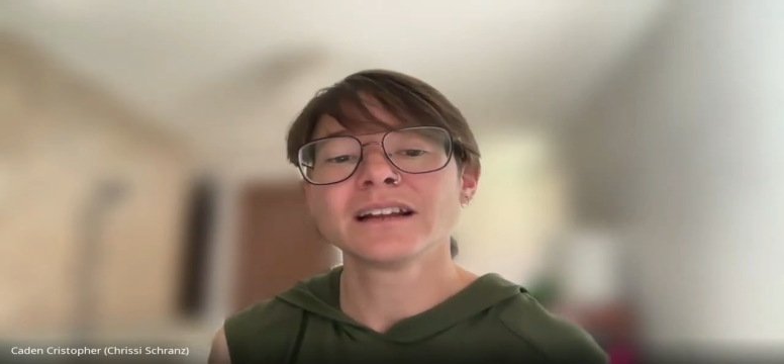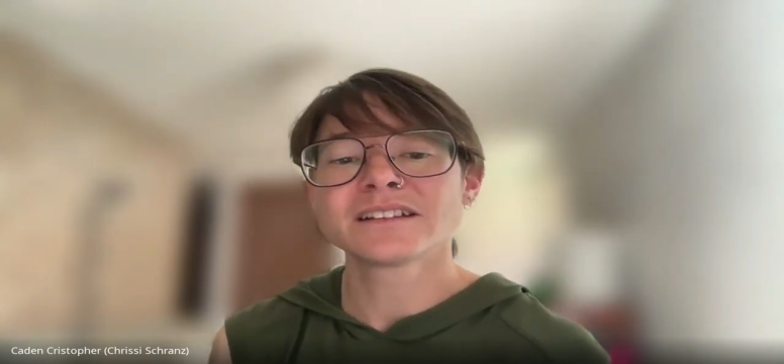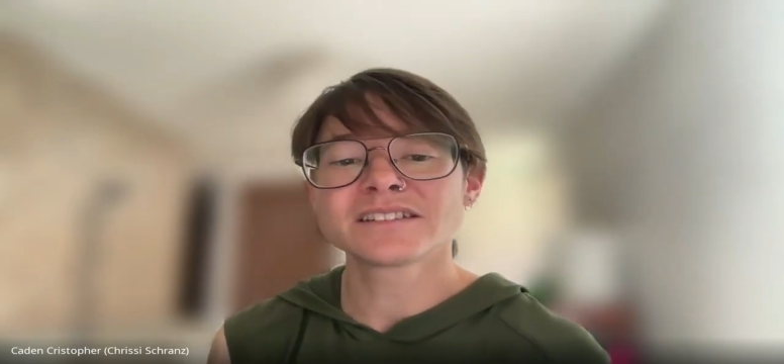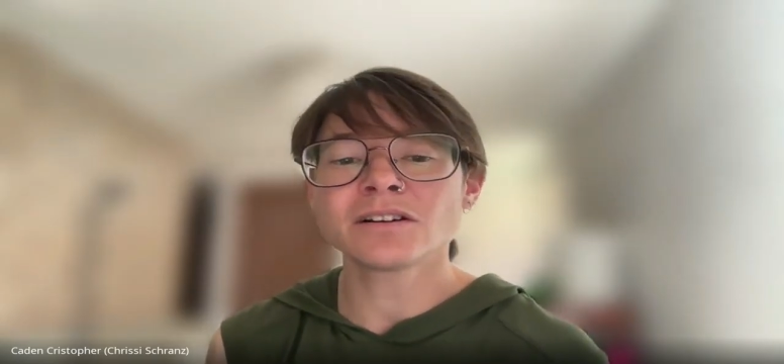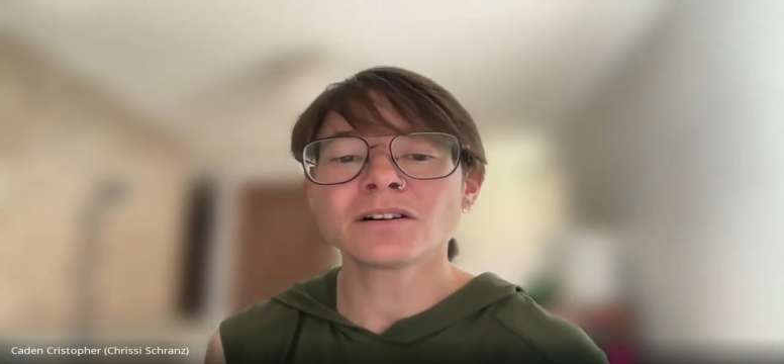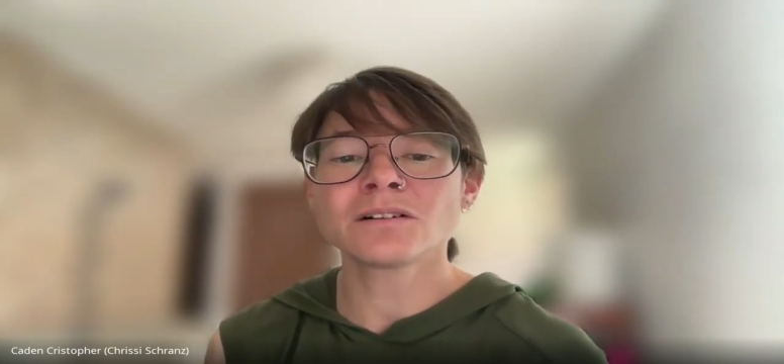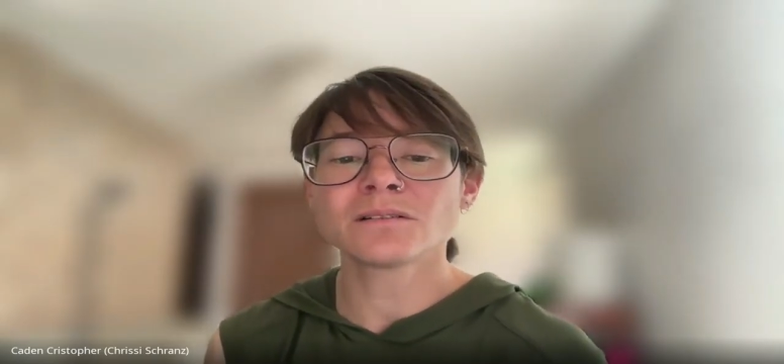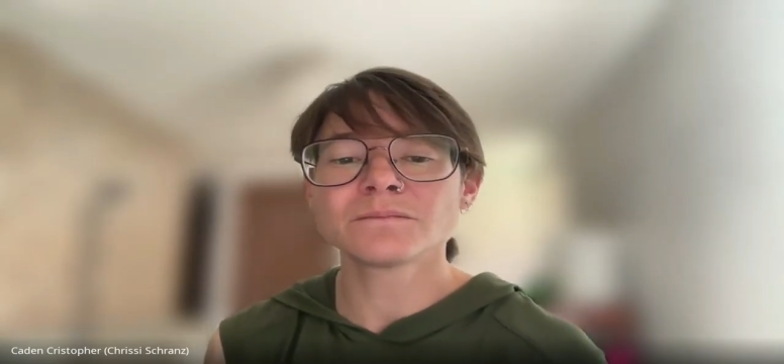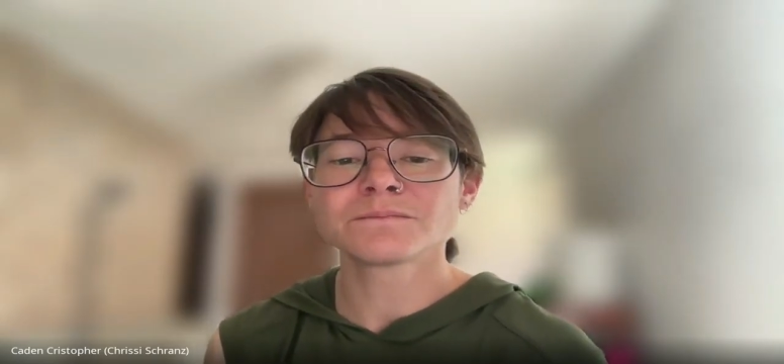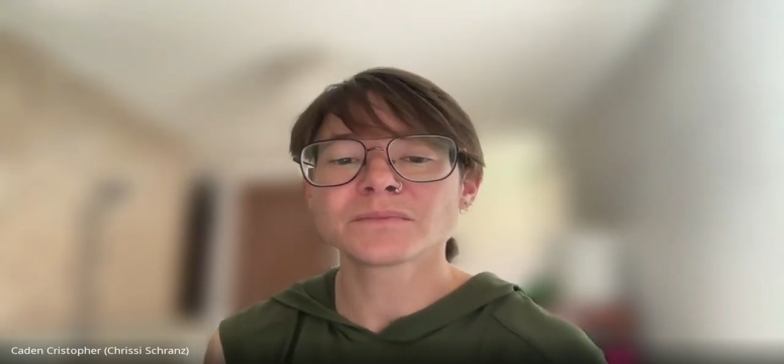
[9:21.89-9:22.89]

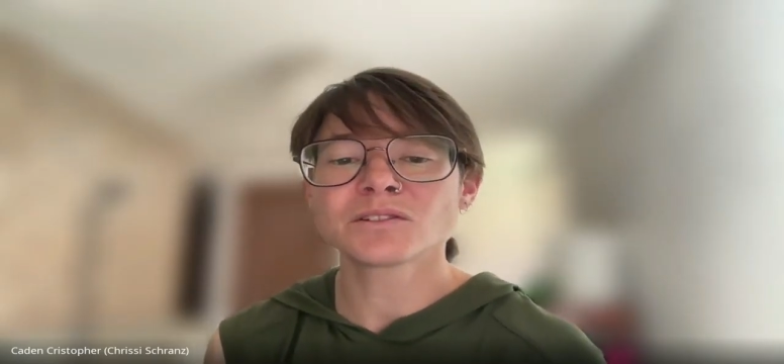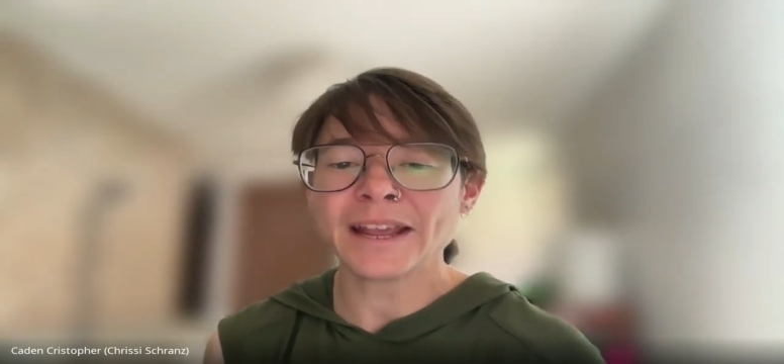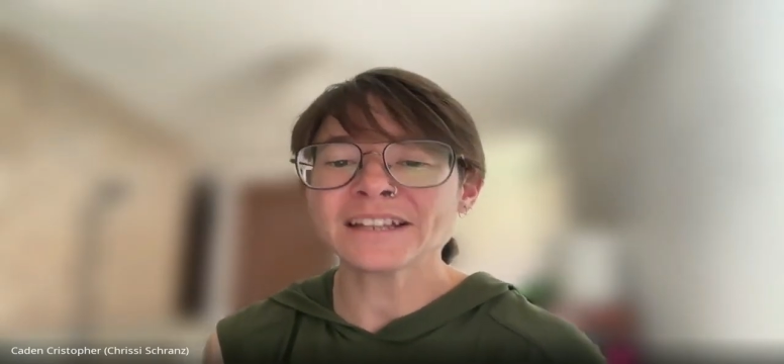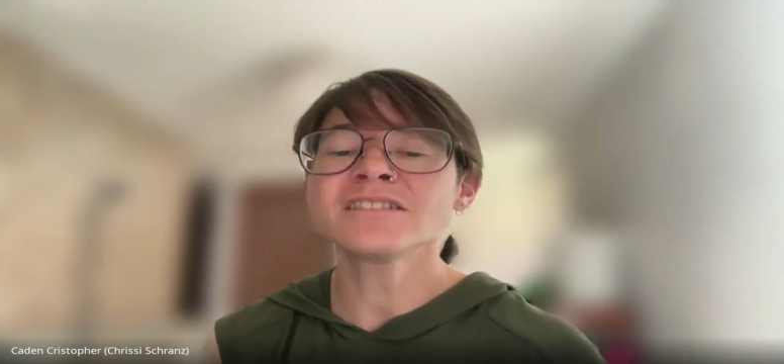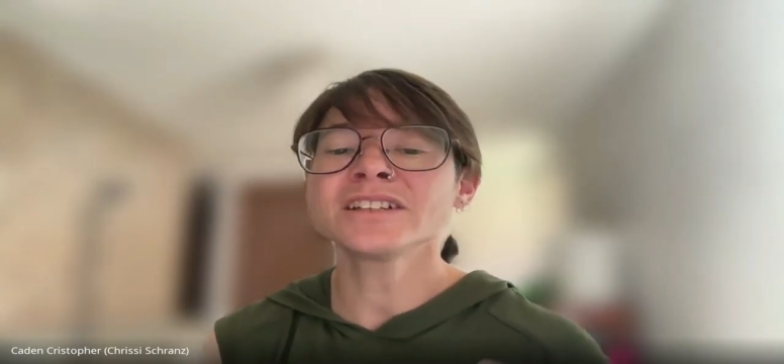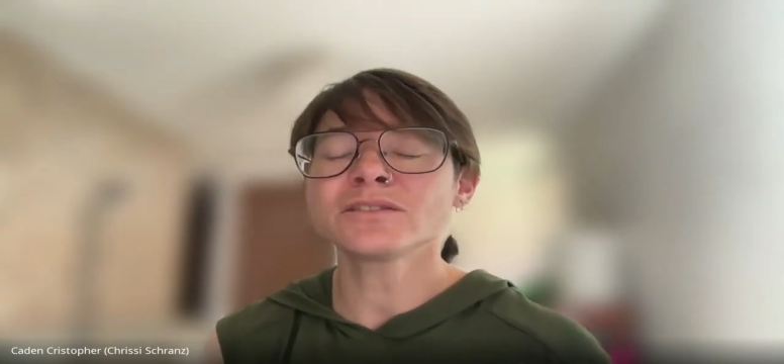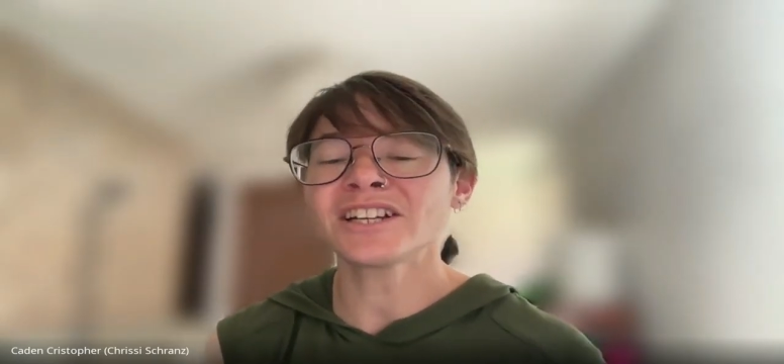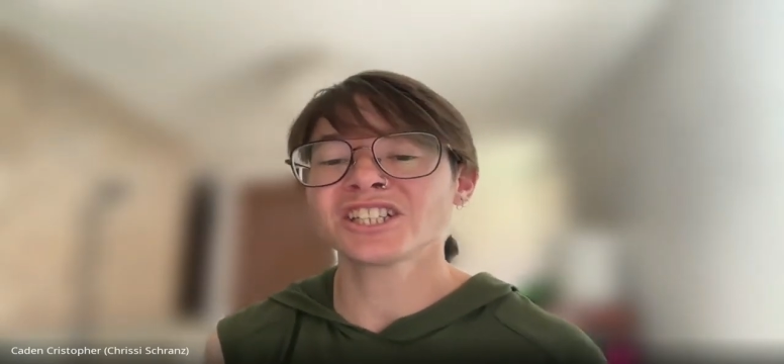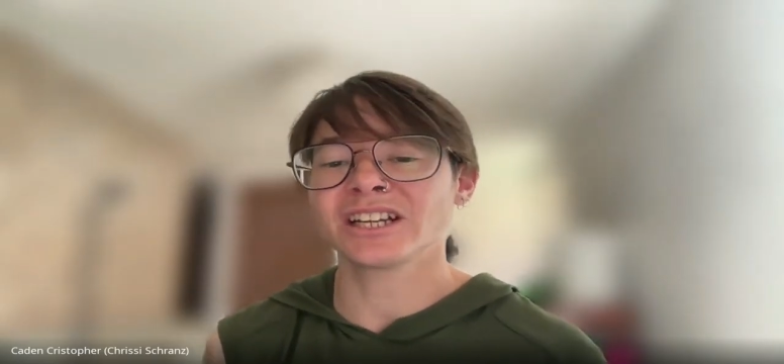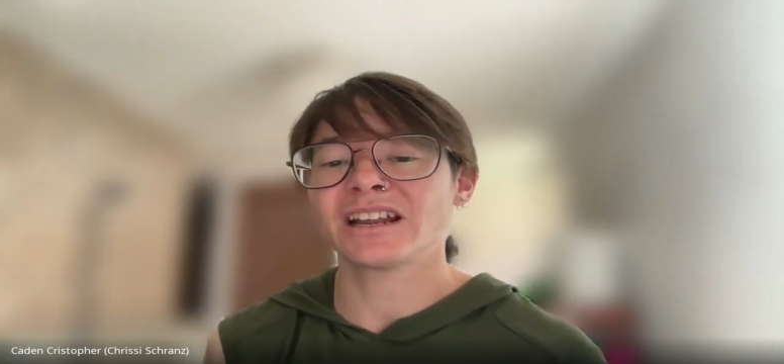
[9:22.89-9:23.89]
So to answer the
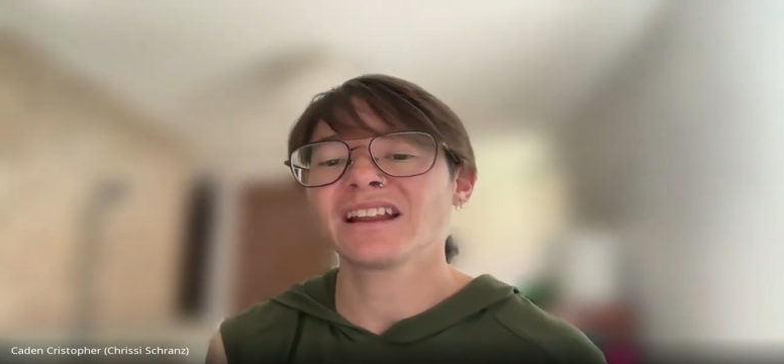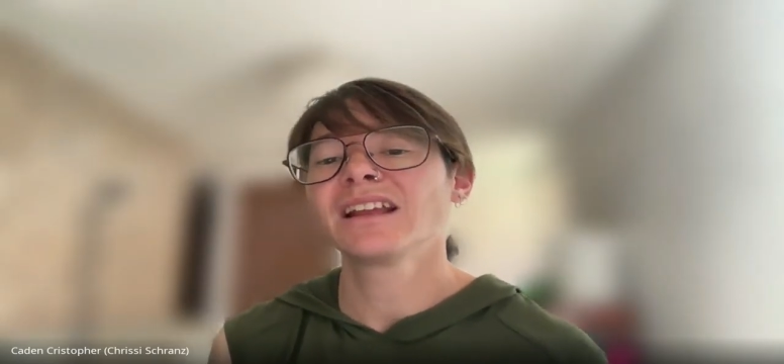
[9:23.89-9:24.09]
question,